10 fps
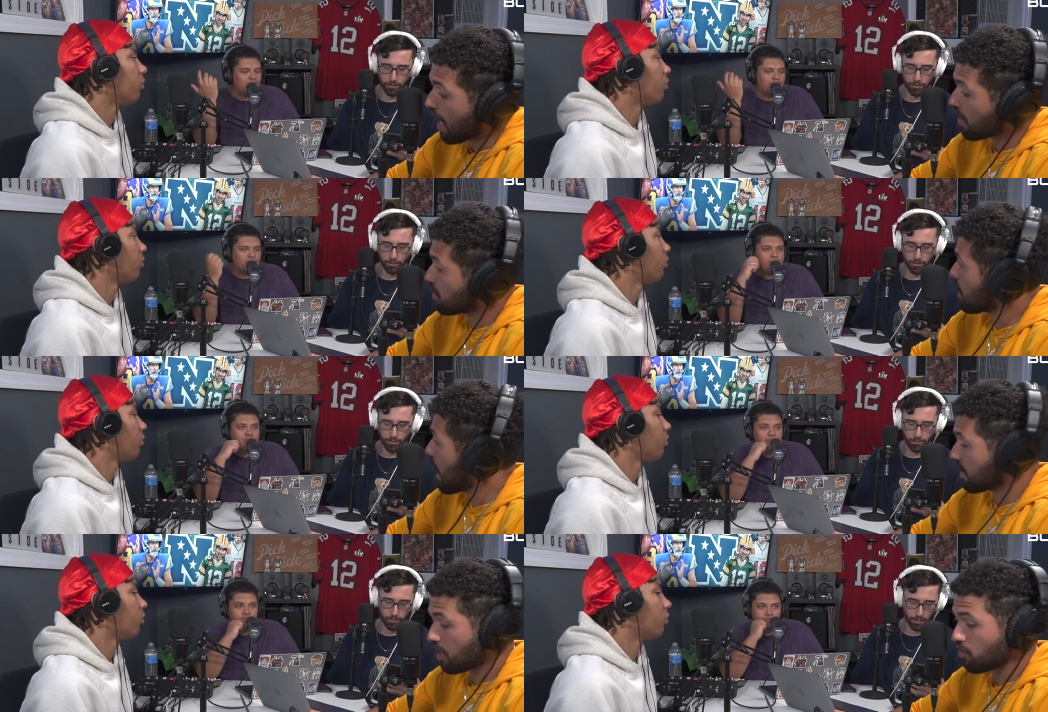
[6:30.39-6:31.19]
Speaker 1: at, okay.
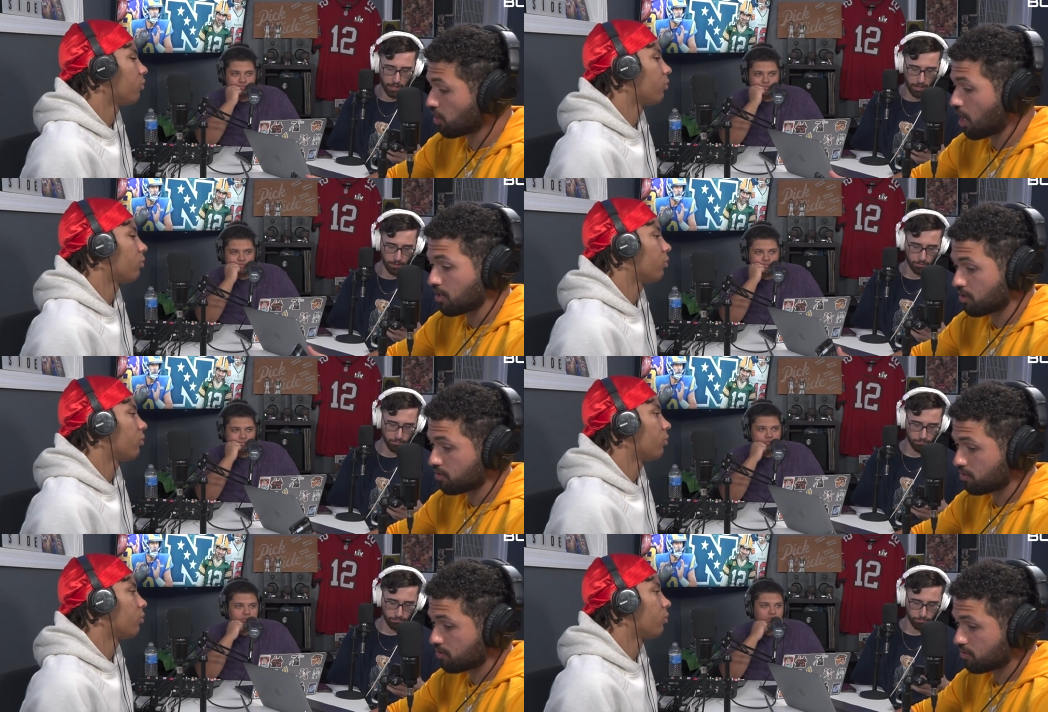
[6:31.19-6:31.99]
at, at
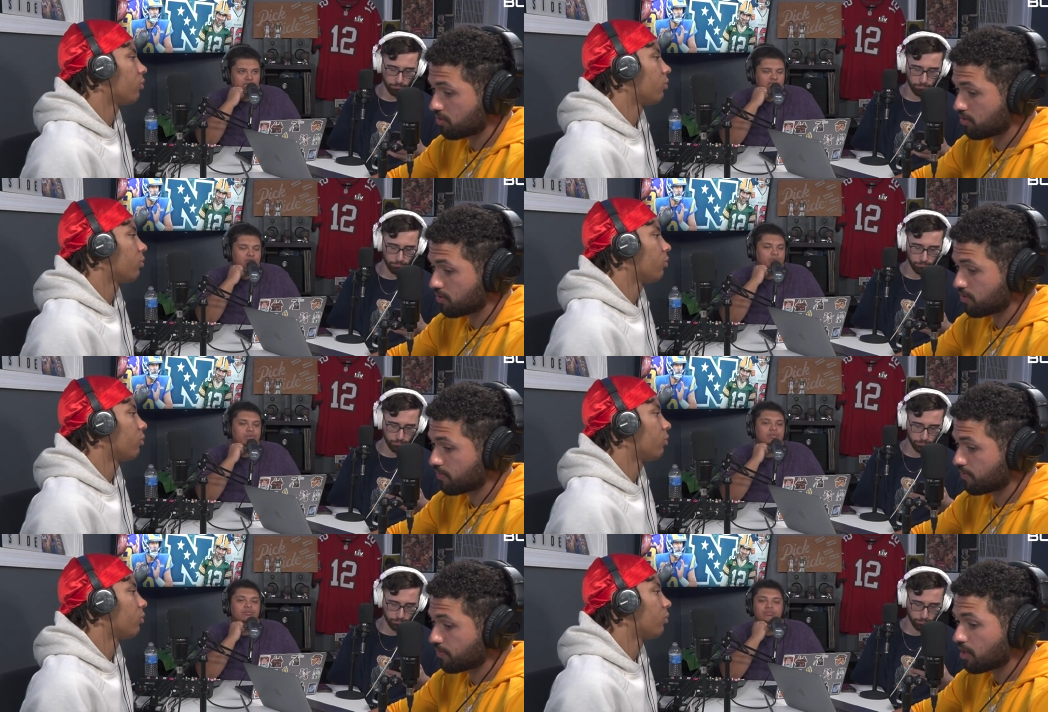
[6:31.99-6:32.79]
Carolina, that's a
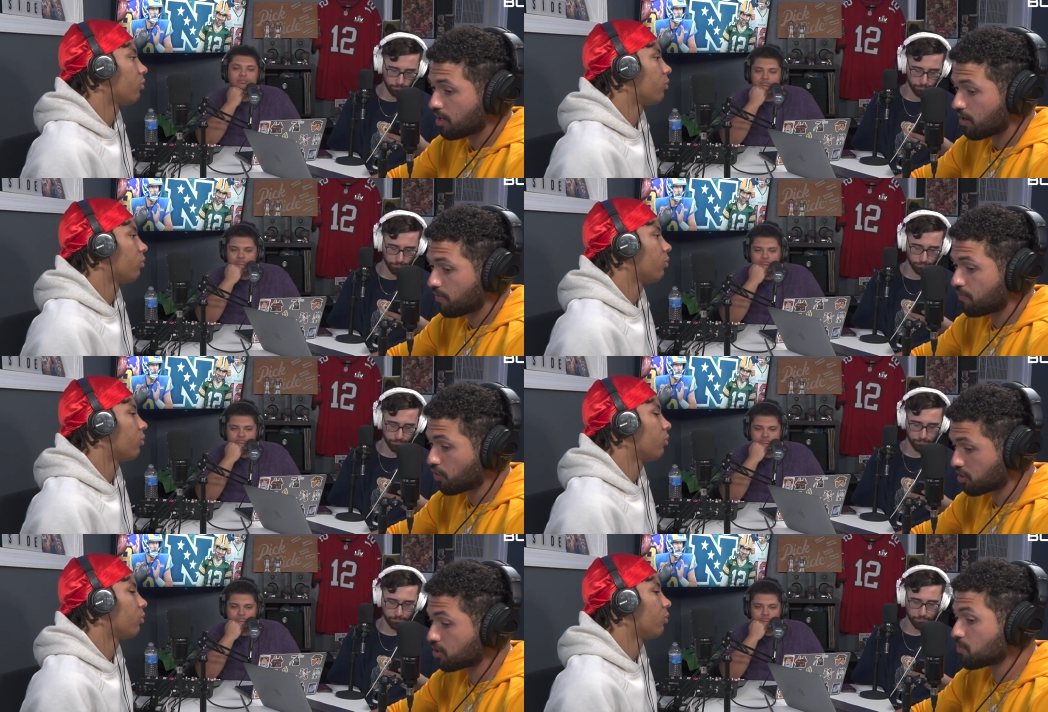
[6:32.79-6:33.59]
win
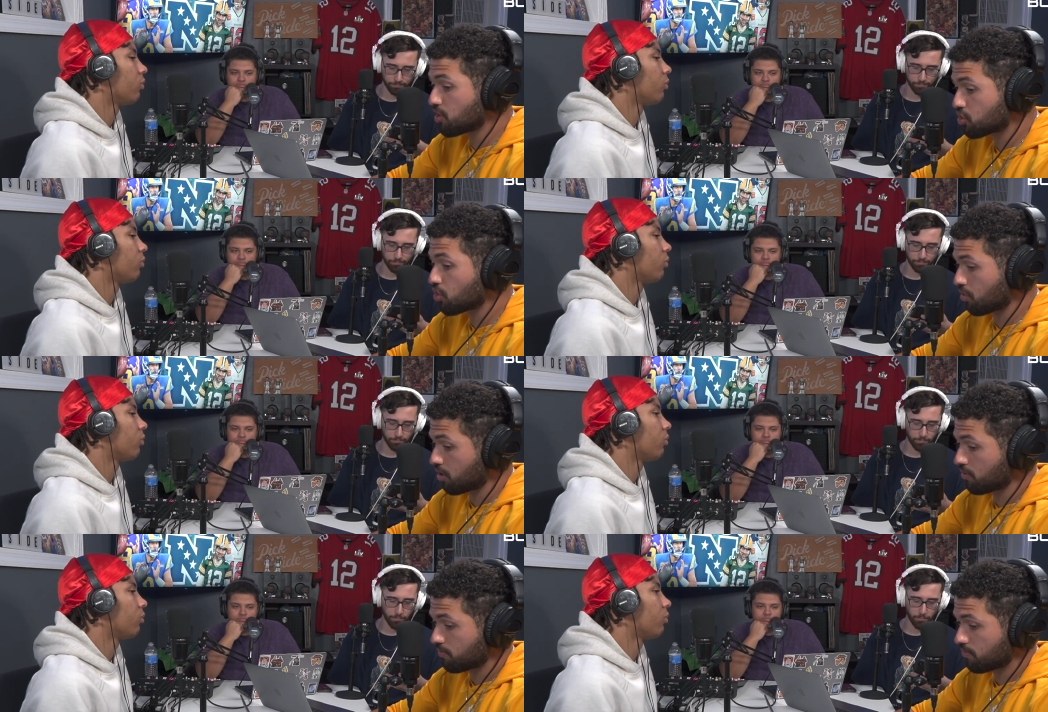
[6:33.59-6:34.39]
versus
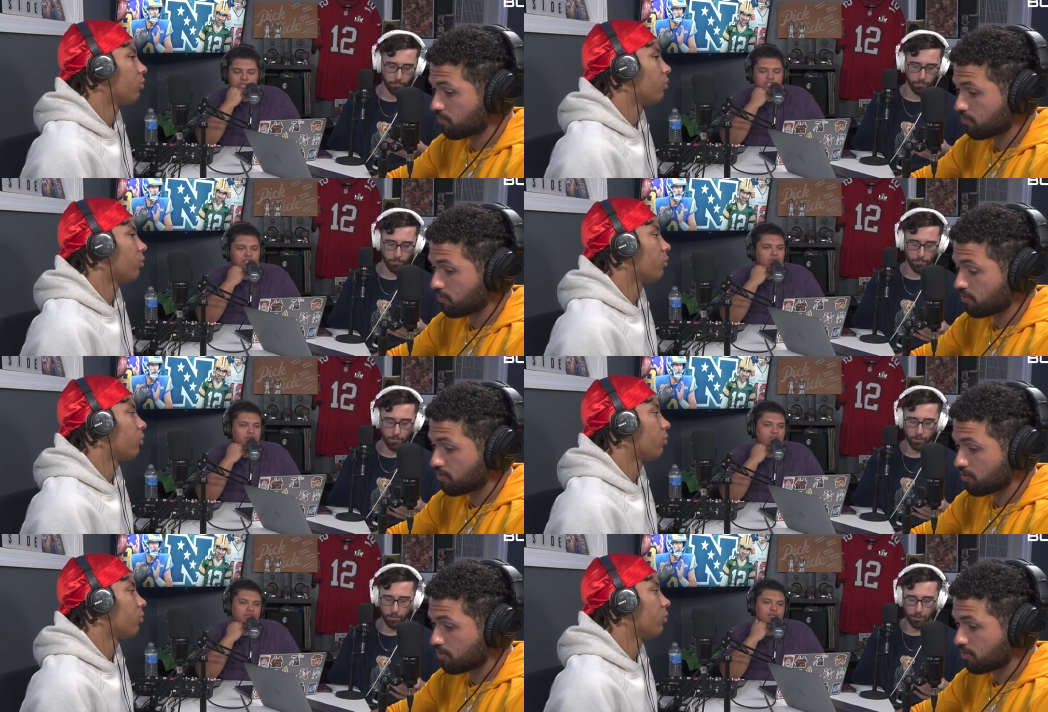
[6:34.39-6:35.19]
Minnesota. That's a
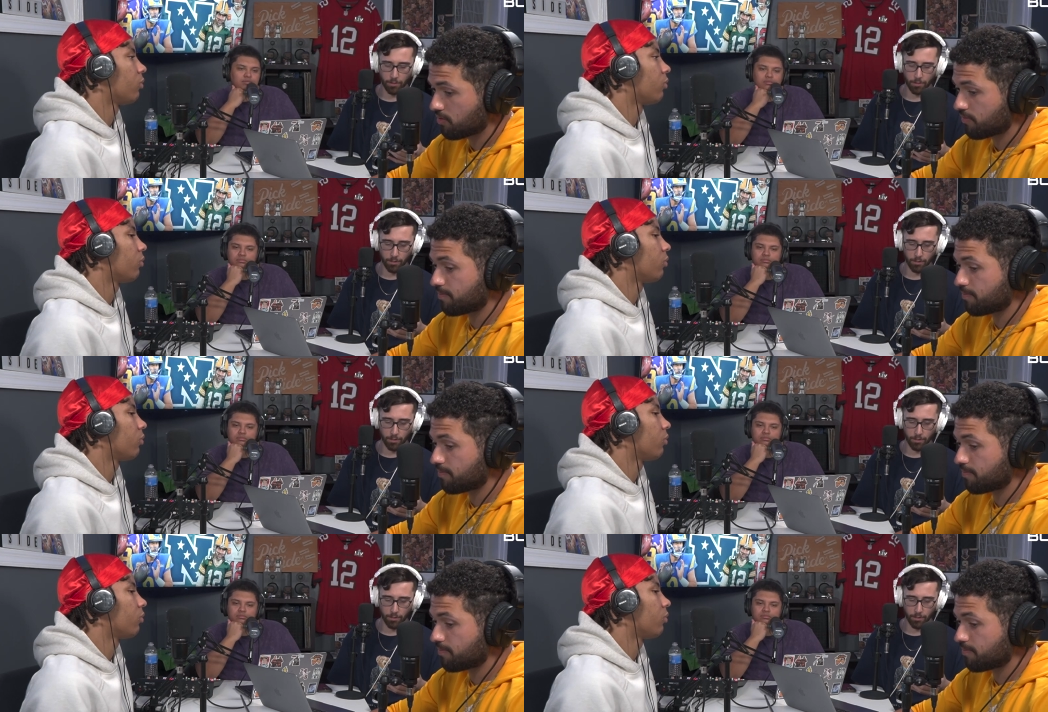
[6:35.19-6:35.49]
loss.